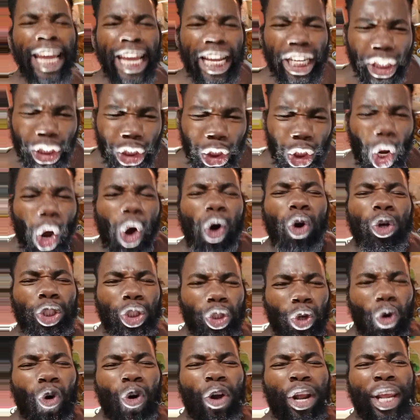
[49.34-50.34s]
it
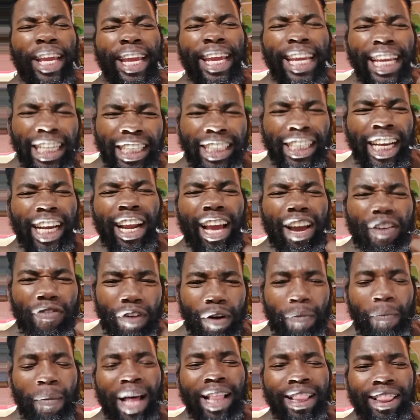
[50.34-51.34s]
shows or each and
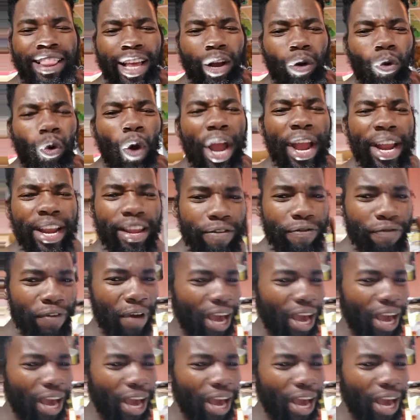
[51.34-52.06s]
every month kwedi